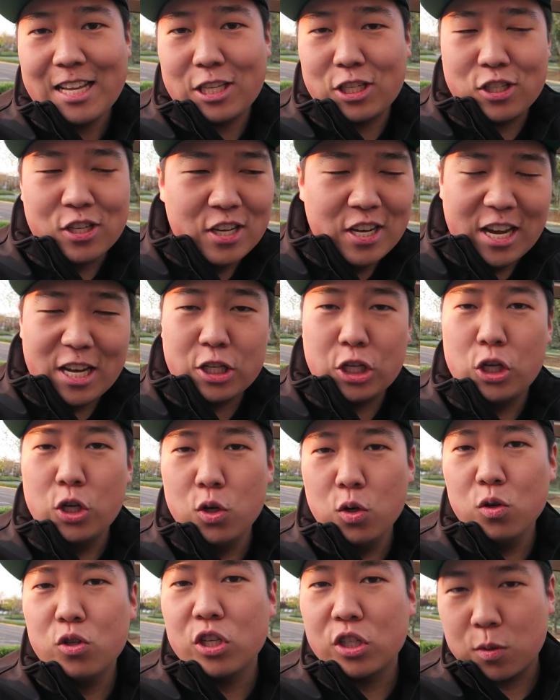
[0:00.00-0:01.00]
It's
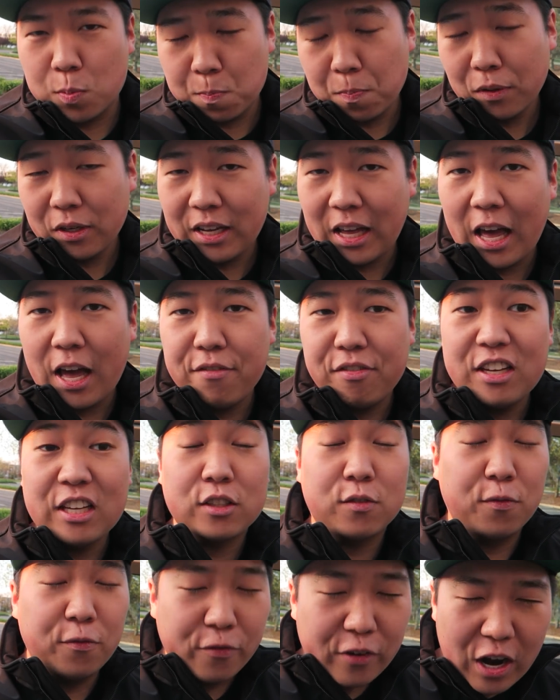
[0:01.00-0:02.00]
huge. It's pretty heavy.
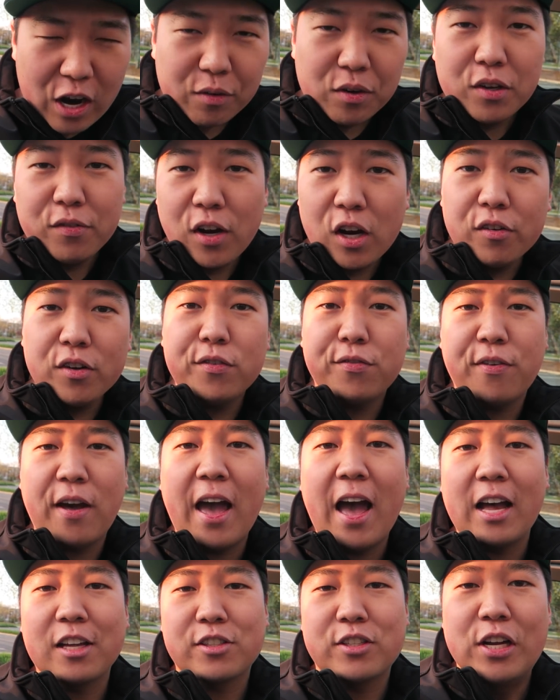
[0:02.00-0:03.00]
It's very, very
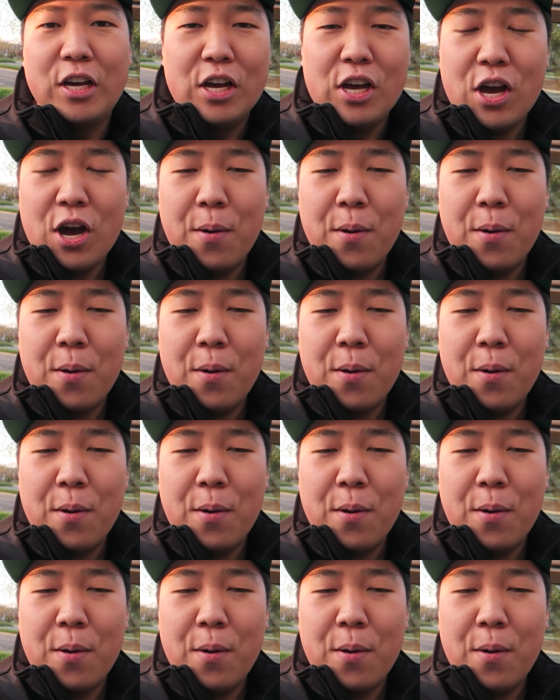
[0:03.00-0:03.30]
fast.